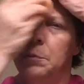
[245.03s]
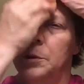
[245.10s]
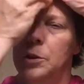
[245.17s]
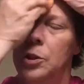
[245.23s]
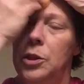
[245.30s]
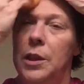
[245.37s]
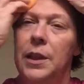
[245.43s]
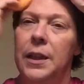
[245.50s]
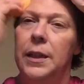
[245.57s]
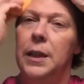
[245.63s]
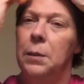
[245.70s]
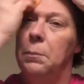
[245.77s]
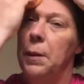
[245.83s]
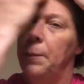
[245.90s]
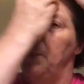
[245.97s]
Push it into
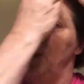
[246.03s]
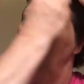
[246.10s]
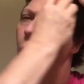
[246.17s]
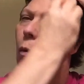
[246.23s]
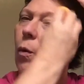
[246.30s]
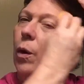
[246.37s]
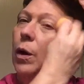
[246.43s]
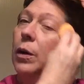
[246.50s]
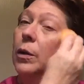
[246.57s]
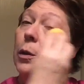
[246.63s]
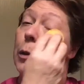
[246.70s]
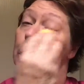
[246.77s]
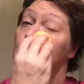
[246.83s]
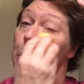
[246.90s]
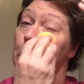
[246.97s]
my
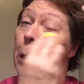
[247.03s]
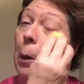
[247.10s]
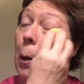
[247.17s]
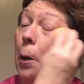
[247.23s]
pores.